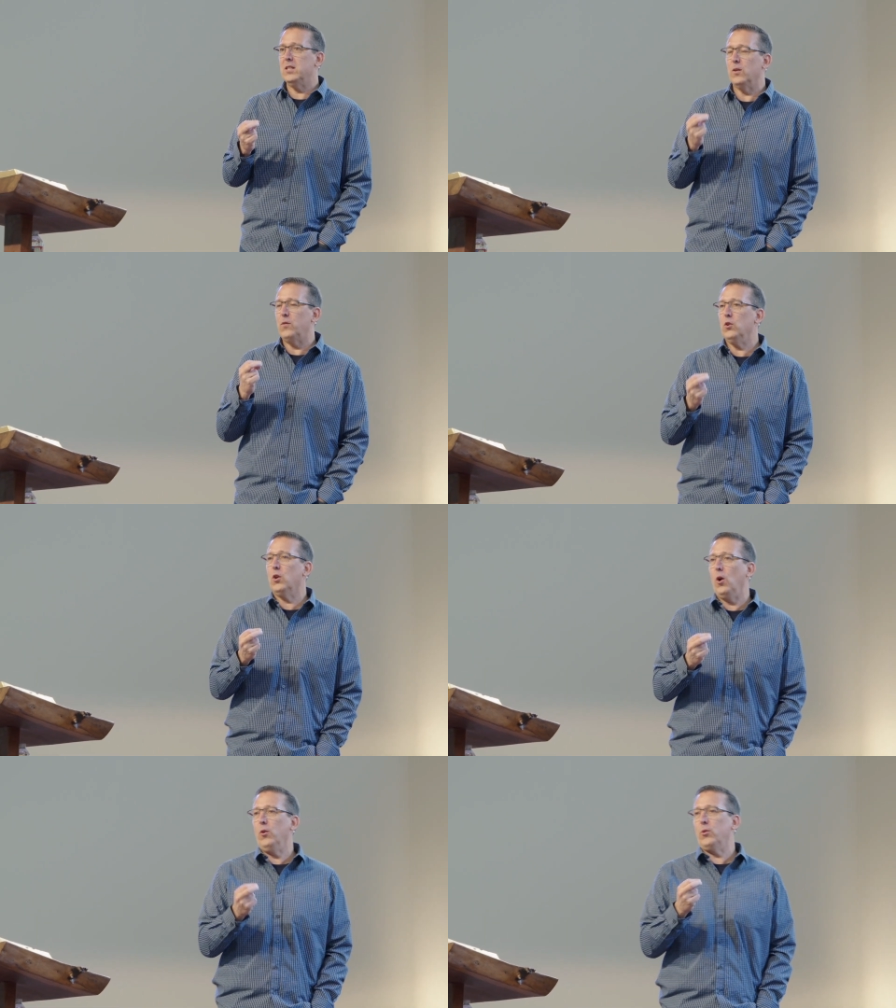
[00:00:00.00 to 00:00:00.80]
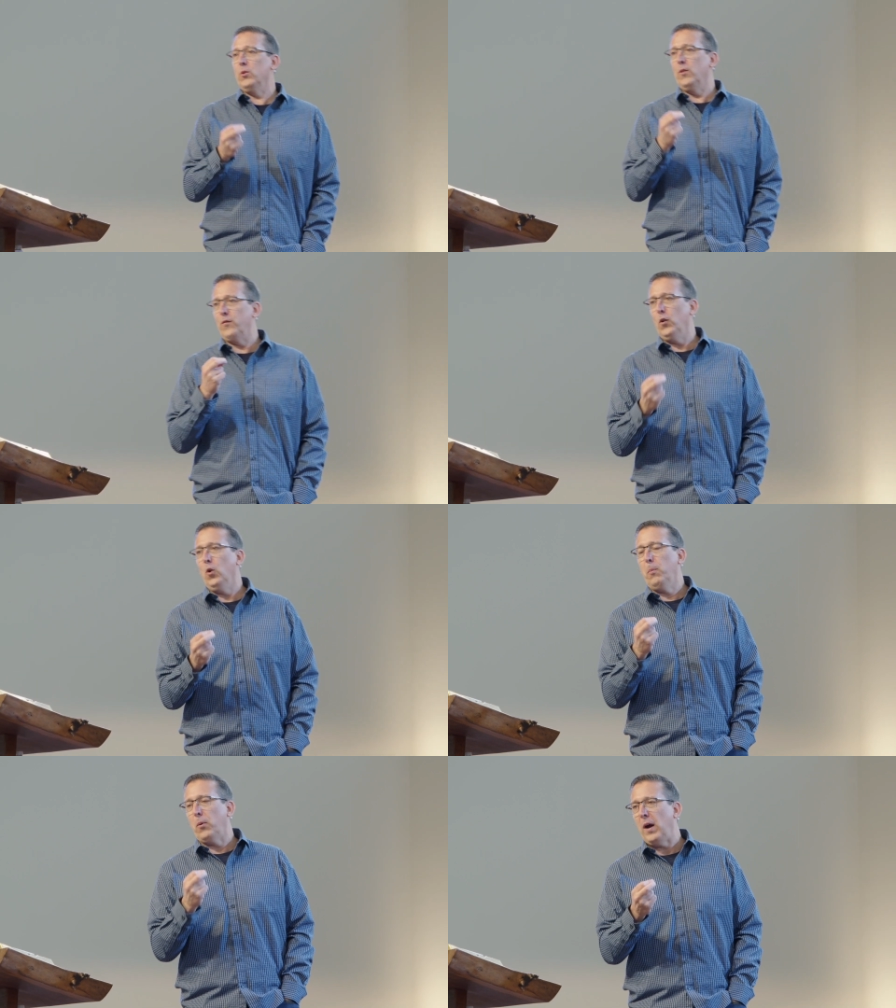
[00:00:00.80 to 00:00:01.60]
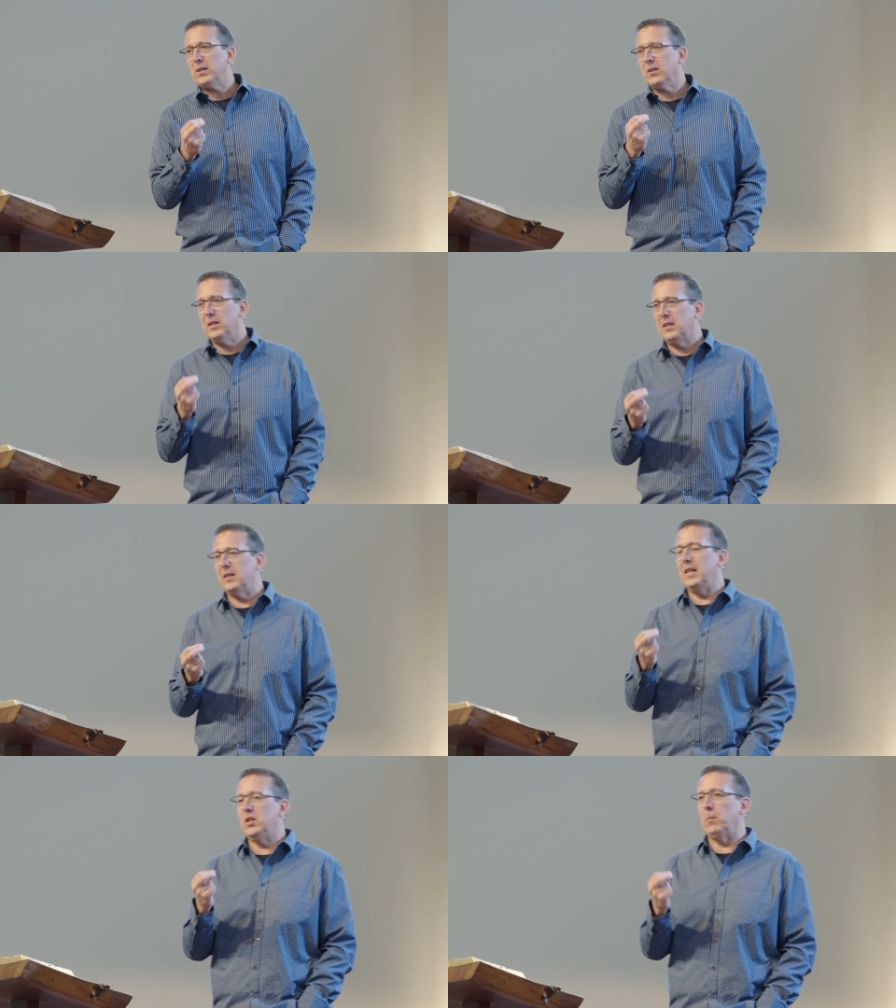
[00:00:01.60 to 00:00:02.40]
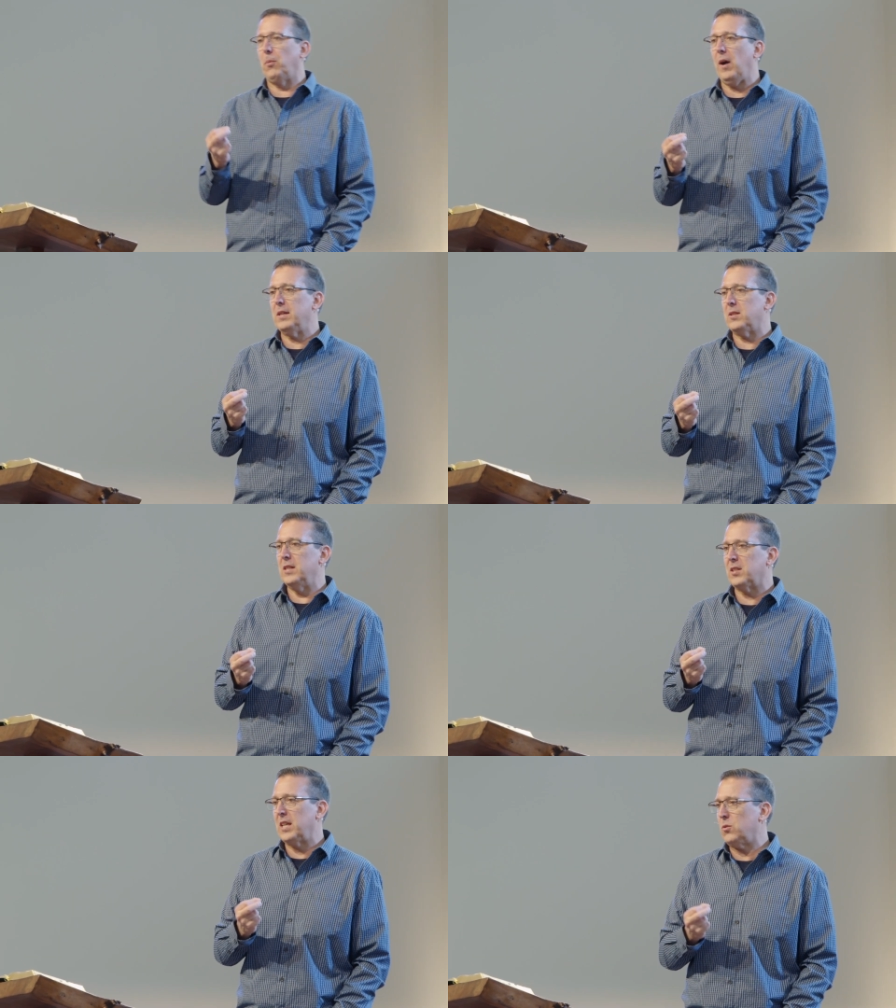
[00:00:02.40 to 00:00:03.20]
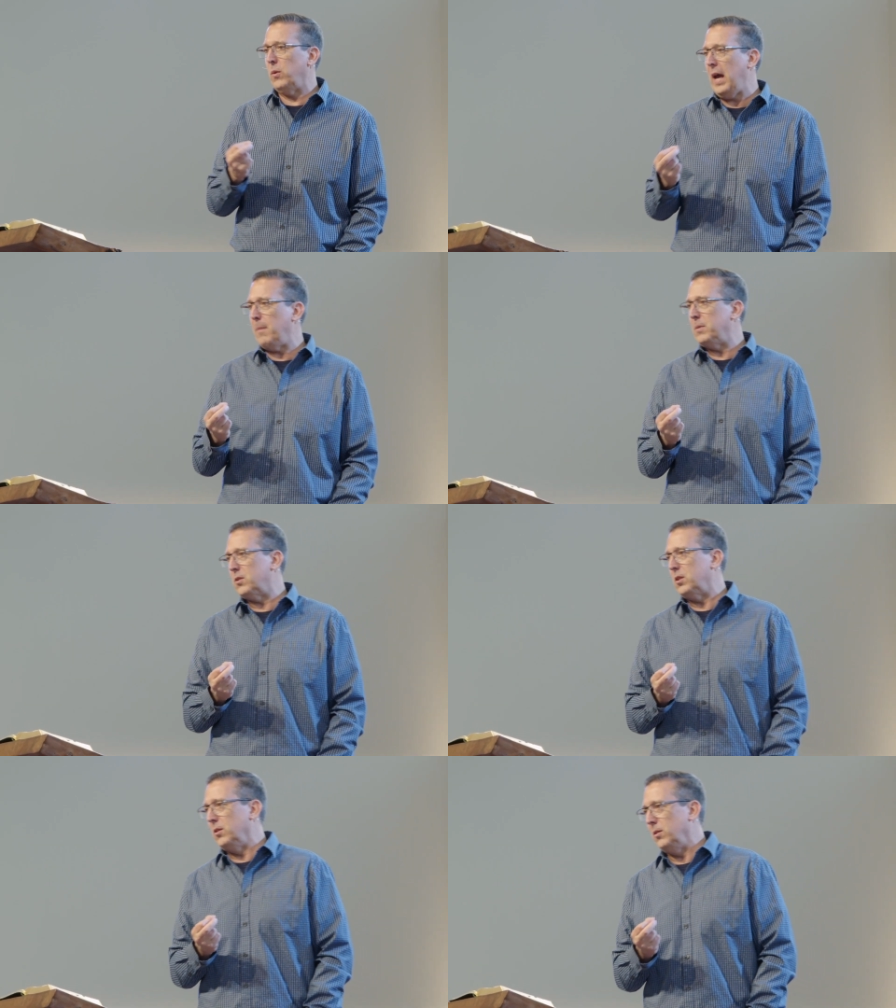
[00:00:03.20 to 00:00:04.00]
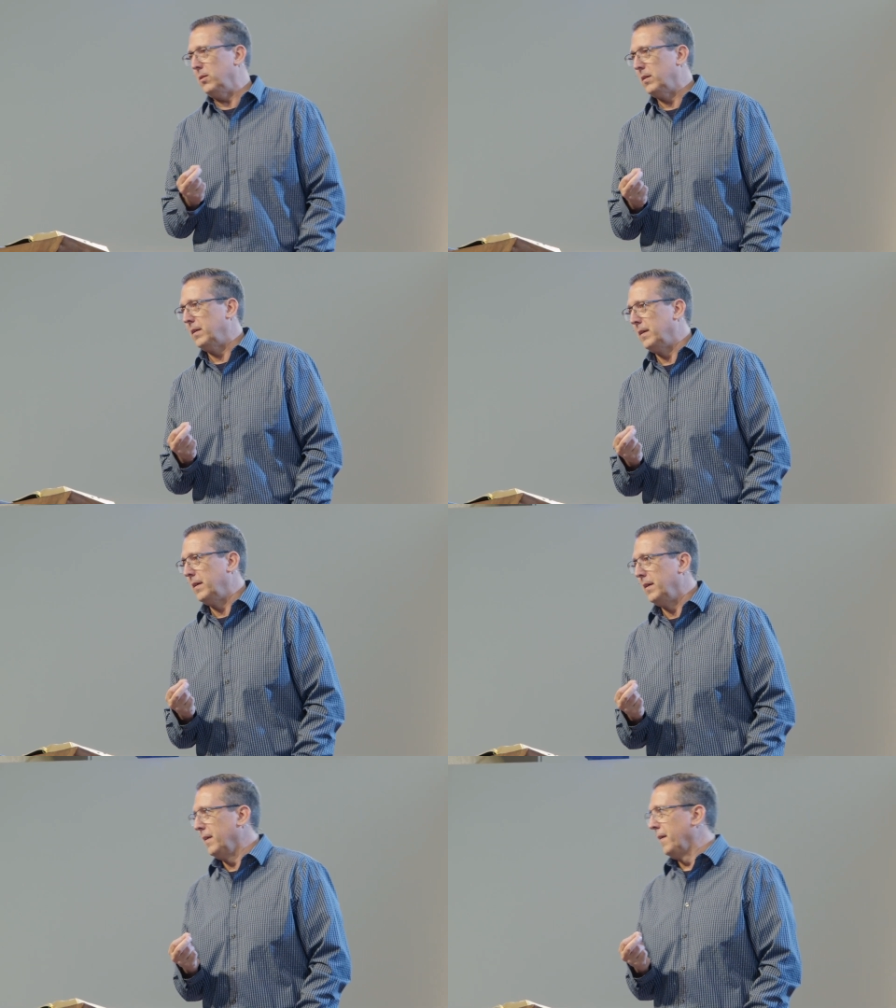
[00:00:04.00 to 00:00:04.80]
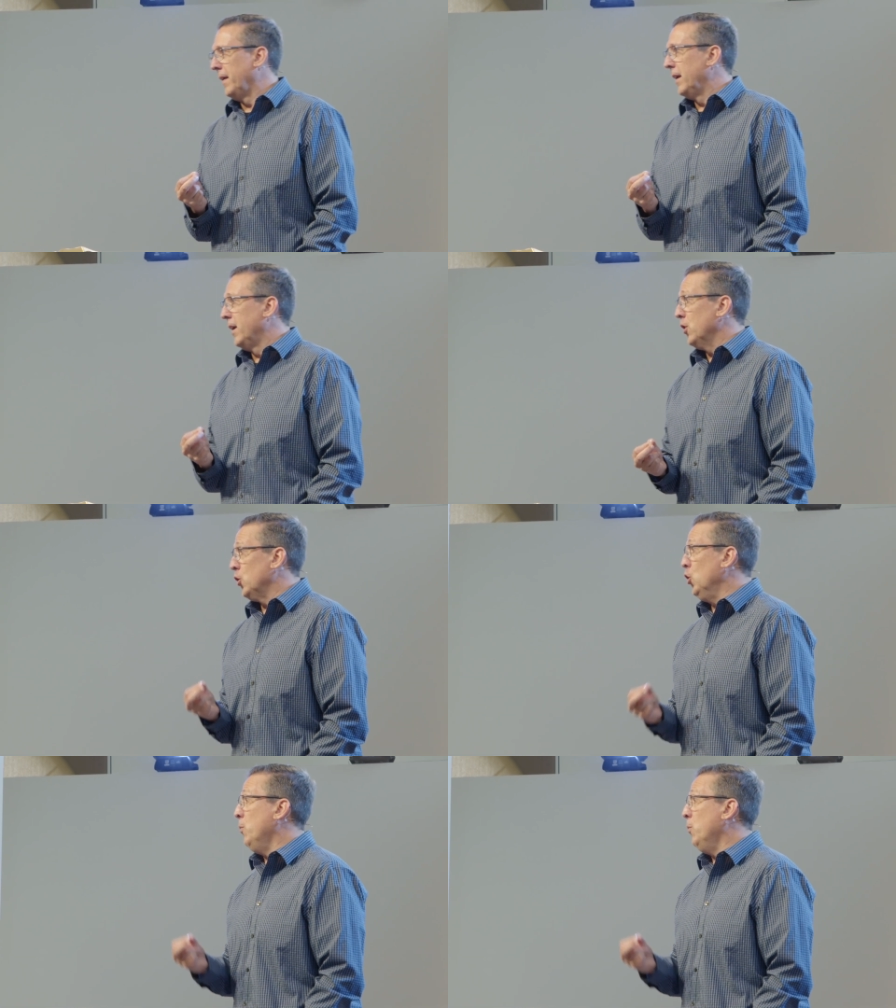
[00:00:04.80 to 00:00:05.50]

if you go through the full proselytization process, guess what happens to you? You